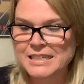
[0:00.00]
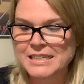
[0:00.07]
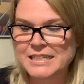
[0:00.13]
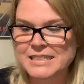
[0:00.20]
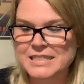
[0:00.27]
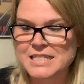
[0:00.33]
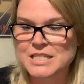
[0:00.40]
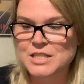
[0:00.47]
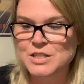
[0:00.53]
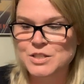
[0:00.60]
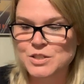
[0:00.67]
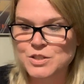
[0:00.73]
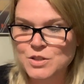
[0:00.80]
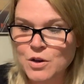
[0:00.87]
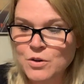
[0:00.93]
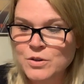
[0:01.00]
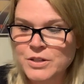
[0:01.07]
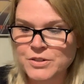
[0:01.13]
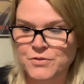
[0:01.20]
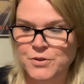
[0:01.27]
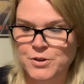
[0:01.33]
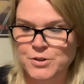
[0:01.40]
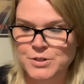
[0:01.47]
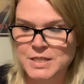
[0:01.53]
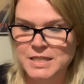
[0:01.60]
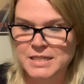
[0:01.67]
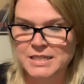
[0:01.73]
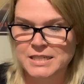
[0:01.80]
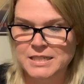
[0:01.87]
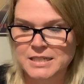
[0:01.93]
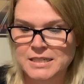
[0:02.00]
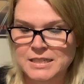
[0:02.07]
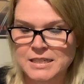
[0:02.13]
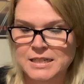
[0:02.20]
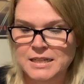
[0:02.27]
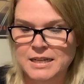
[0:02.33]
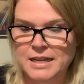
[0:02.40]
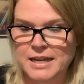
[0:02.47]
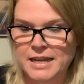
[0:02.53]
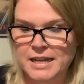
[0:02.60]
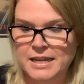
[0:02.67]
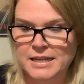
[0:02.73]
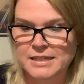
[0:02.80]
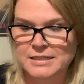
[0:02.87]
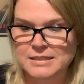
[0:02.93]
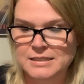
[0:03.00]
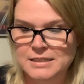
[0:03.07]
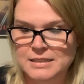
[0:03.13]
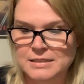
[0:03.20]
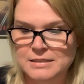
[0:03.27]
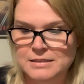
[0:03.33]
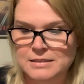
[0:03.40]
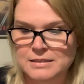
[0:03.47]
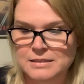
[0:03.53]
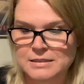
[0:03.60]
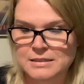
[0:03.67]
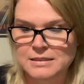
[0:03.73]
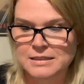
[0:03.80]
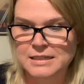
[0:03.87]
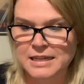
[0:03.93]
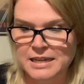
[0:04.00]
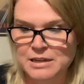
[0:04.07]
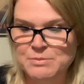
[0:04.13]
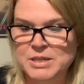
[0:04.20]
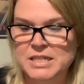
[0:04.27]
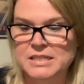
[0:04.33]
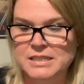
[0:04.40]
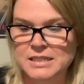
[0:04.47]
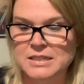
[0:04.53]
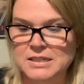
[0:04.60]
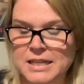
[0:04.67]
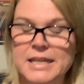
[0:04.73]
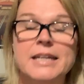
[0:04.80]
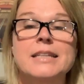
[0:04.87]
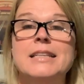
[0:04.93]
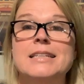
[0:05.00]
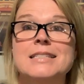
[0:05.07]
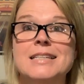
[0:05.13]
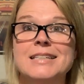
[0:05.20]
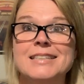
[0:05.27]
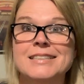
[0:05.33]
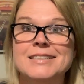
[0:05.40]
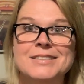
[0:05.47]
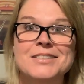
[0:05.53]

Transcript: it's so good for your skin and gamma linoleic, that's it.